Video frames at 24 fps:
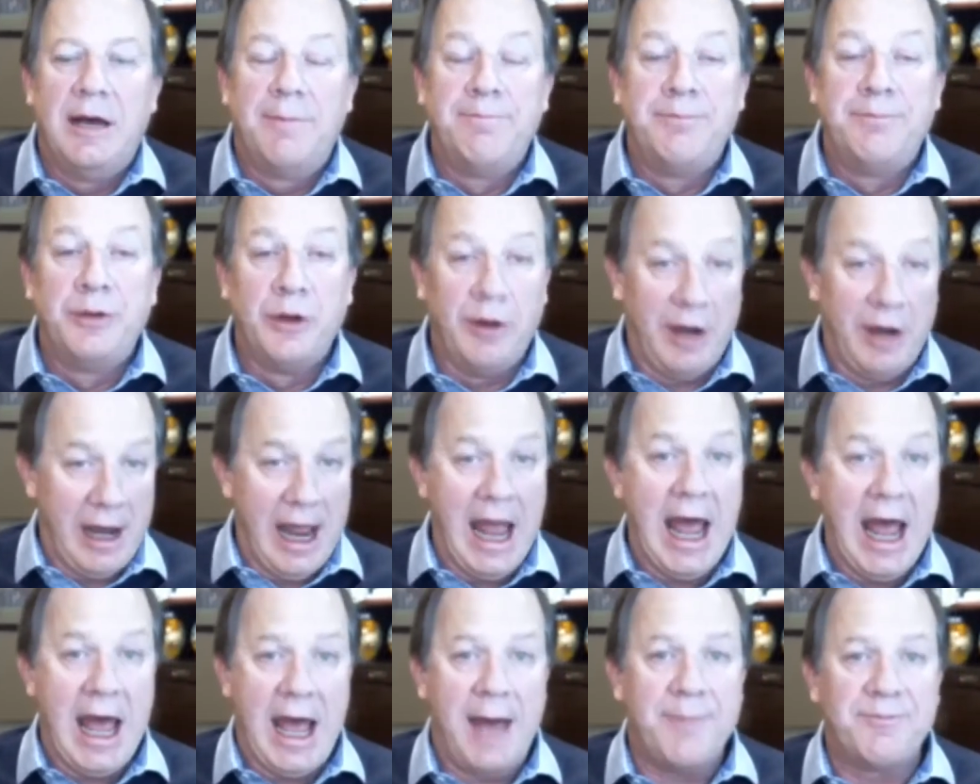
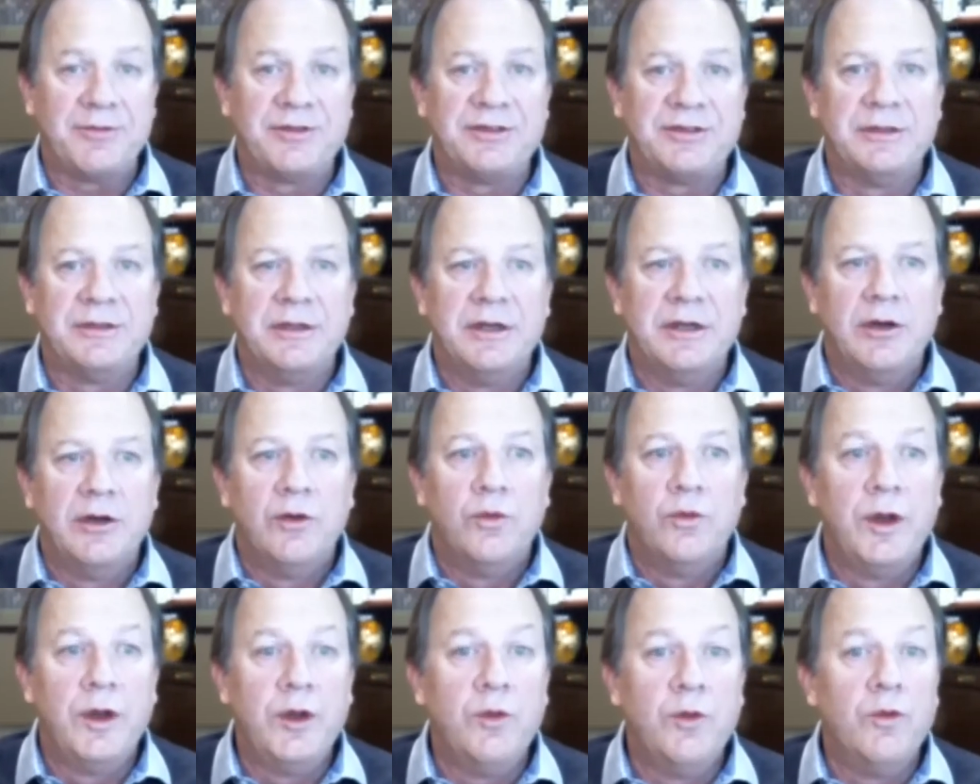perhaps
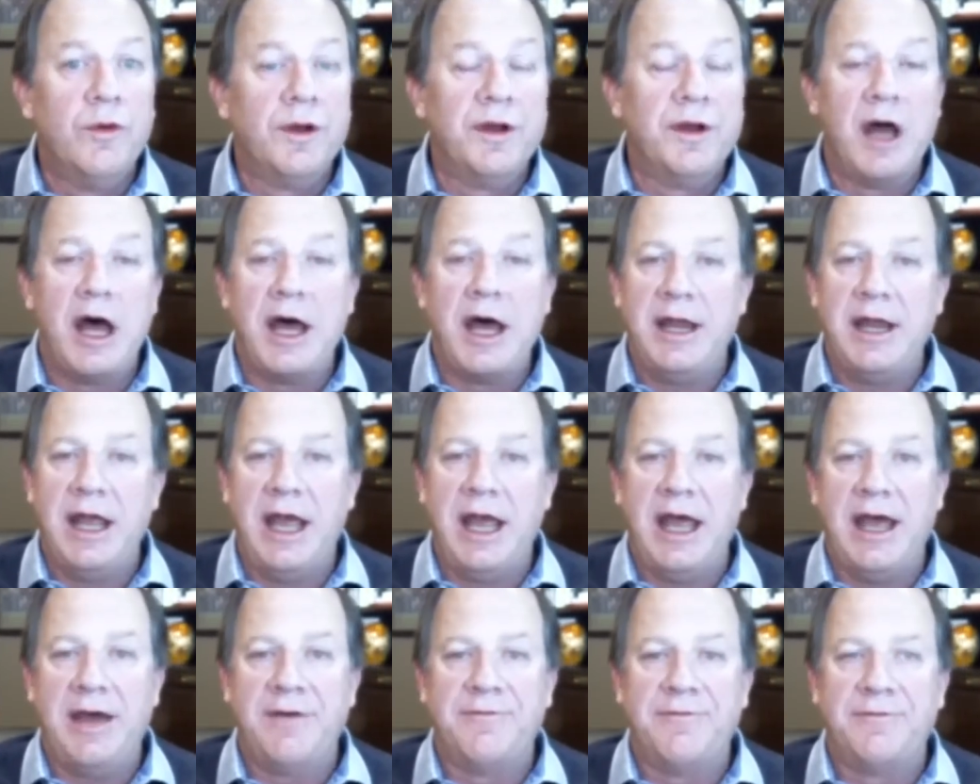we would not
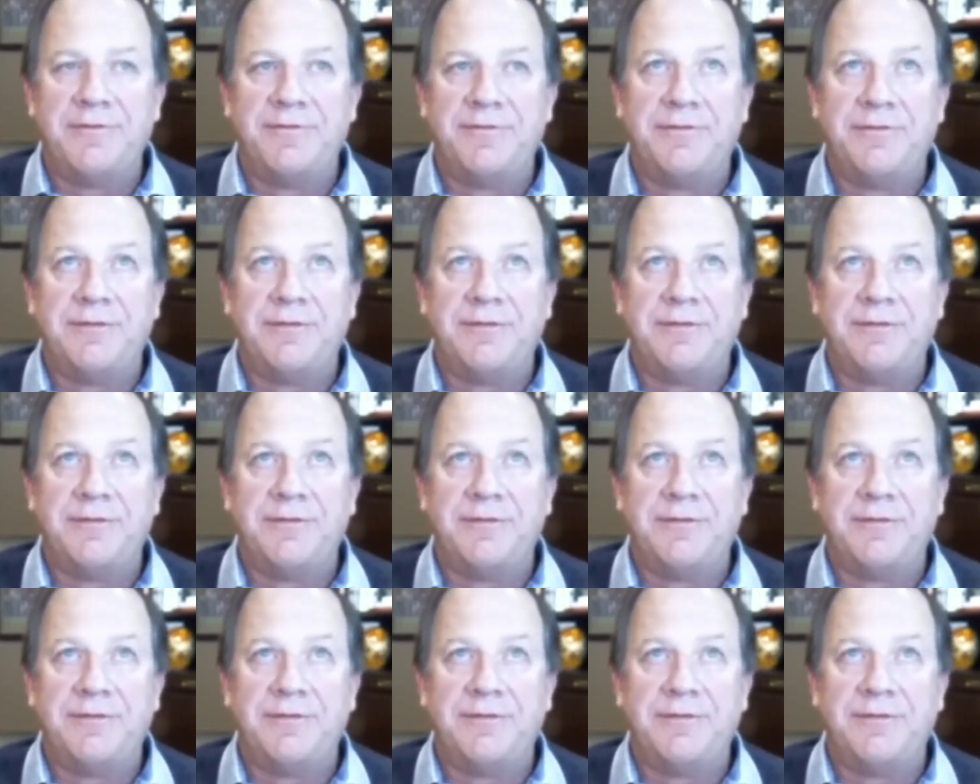have